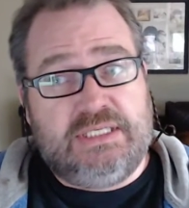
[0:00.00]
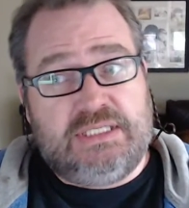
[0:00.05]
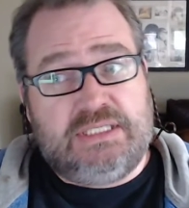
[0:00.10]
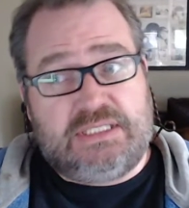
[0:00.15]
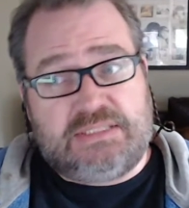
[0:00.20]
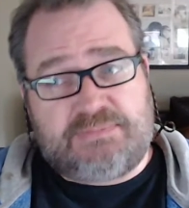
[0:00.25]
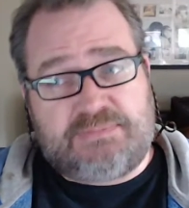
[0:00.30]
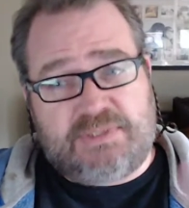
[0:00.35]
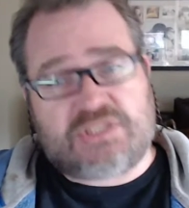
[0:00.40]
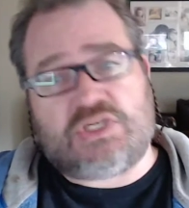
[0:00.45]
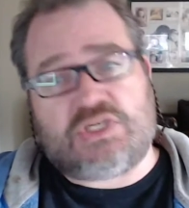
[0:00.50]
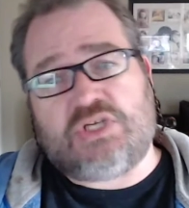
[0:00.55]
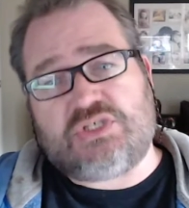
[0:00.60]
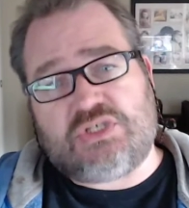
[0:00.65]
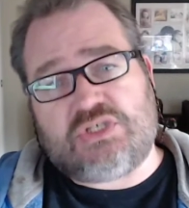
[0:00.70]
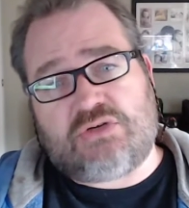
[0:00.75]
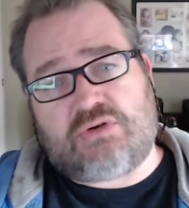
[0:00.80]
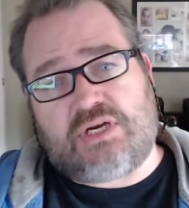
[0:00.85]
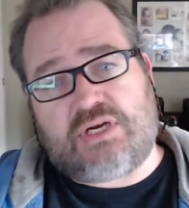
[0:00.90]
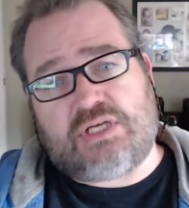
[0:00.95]
They specialize
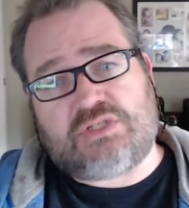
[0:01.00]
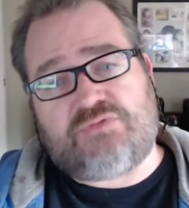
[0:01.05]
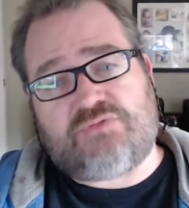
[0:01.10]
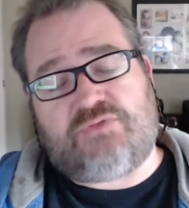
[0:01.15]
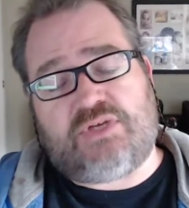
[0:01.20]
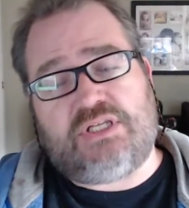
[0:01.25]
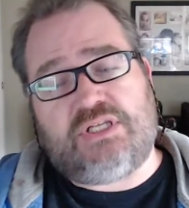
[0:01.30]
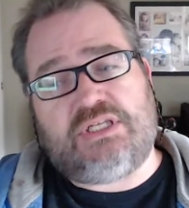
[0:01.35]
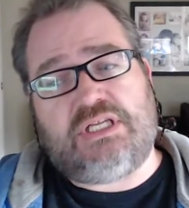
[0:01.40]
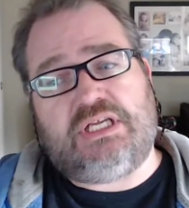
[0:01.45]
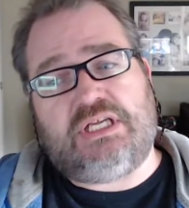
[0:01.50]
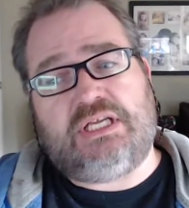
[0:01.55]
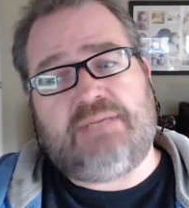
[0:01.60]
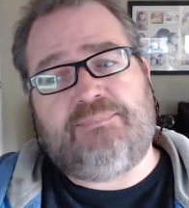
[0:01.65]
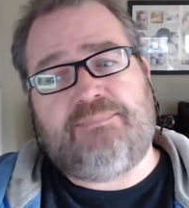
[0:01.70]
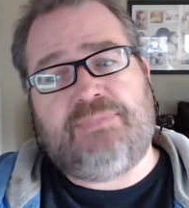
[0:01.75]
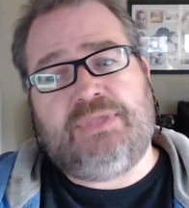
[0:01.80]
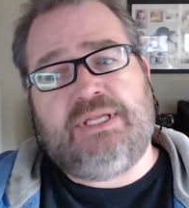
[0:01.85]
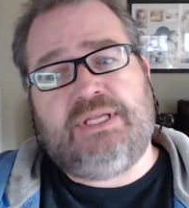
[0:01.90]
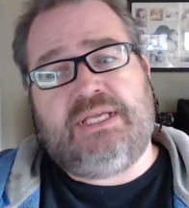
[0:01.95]
in crowdfunding,
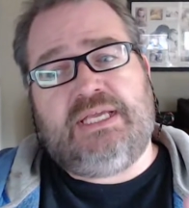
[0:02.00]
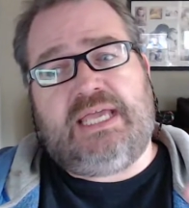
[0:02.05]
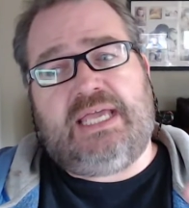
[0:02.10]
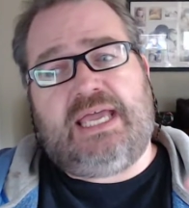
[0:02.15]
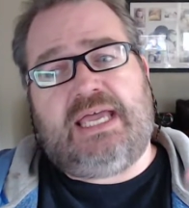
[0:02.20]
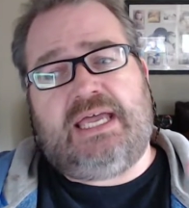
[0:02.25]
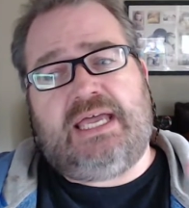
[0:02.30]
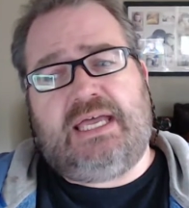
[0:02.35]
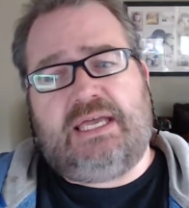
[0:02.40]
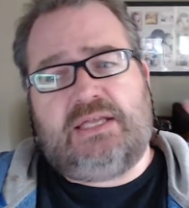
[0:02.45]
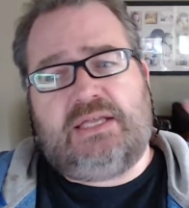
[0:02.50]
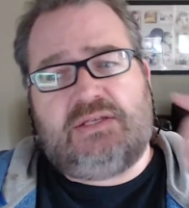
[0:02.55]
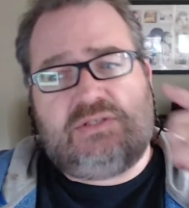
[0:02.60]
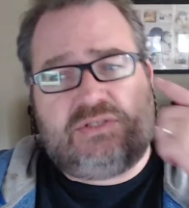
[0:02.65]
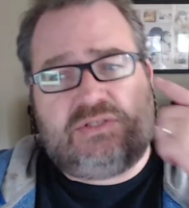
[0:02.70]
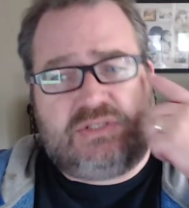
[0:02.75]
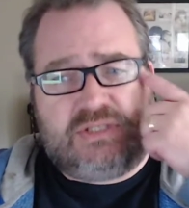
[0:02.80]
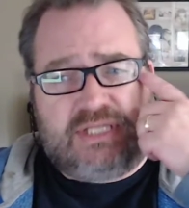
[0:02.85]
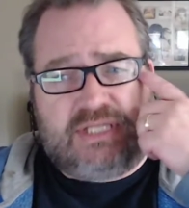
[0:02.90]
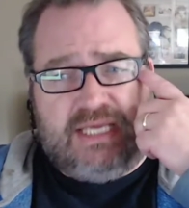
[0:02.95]

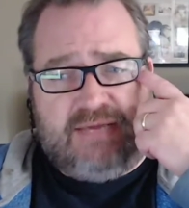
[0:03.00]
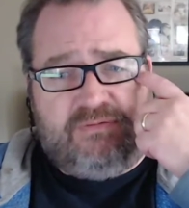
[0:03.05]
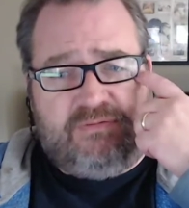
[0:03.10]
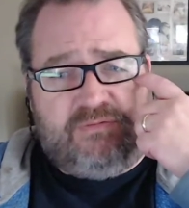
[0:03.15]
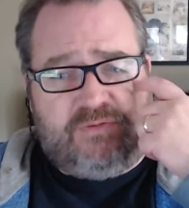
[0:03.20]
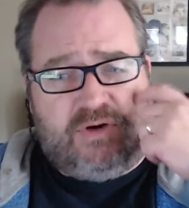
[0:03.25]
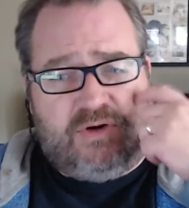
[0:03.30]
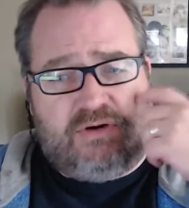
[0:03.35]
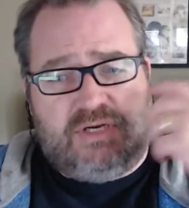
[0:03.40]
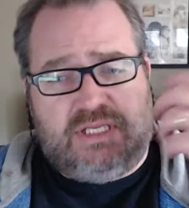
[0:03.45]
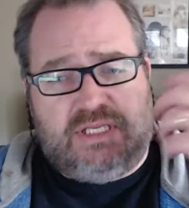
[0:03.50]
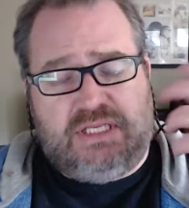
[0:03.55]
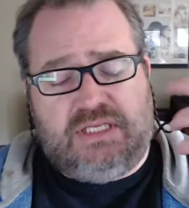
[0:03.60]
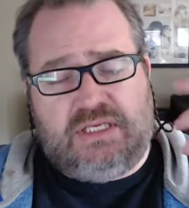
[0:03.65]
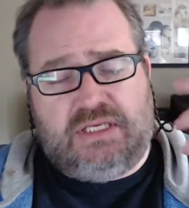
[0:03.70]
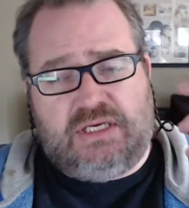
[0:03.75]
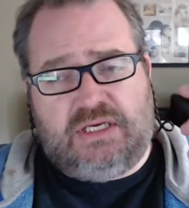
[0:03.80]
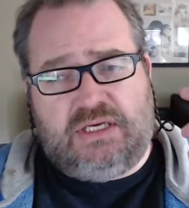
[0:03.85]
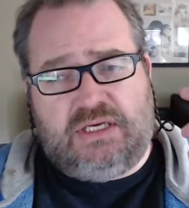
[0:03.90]
and they have a very